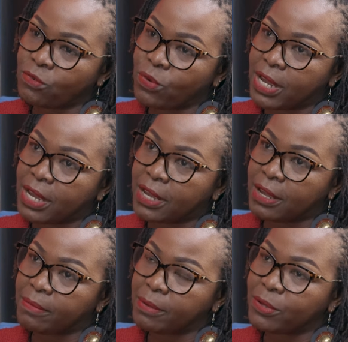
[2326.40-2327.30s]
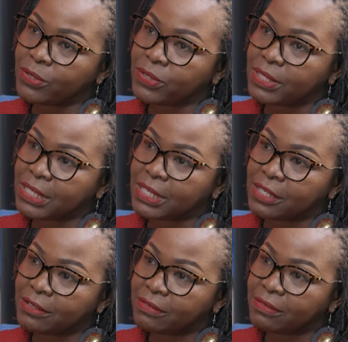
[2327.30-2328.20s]
where I'm able to
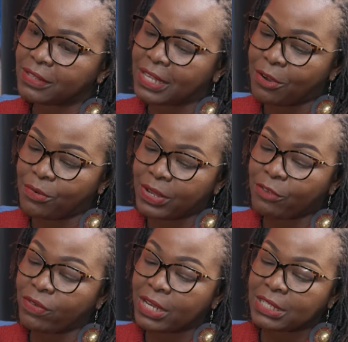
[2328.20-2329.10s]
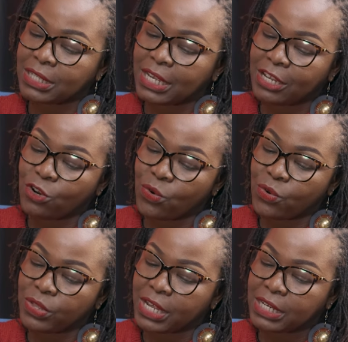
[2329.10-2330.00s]
say now, in fact, they
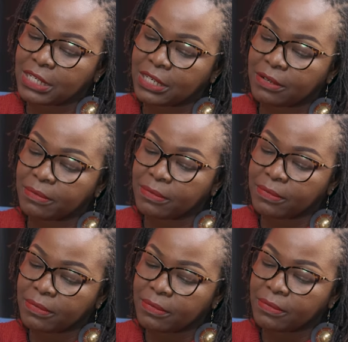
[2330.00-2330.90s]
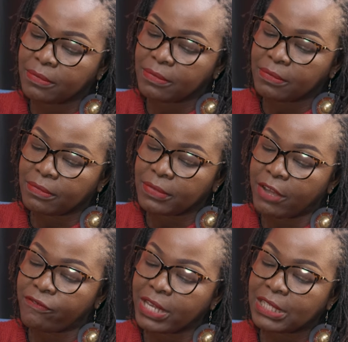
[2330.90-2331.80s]
know that um,
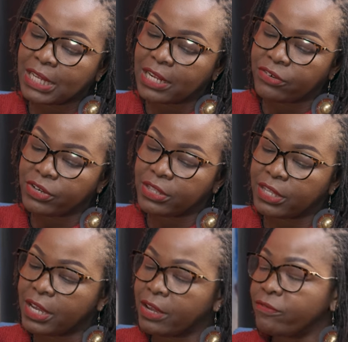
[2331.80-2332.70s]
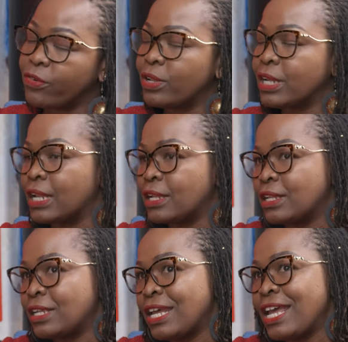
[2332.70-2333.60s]
their first salary, they have all
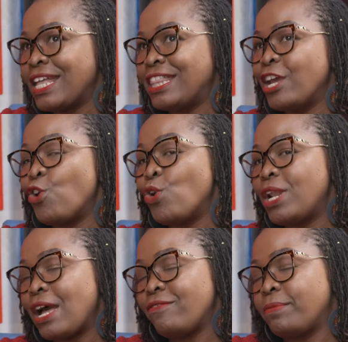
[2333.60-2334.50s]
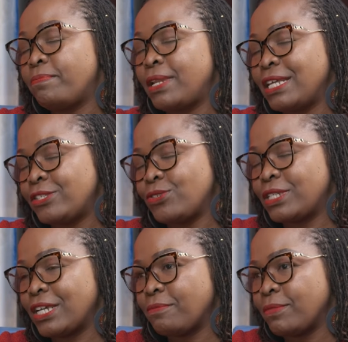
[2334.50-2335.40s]
they all have a place to
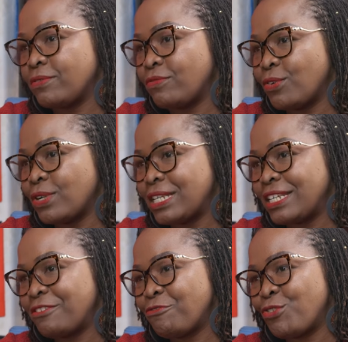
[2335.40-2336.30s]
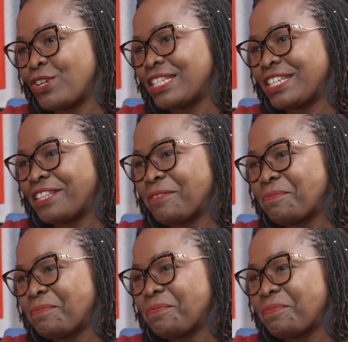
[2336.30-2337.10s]
take me for holiday for raising them.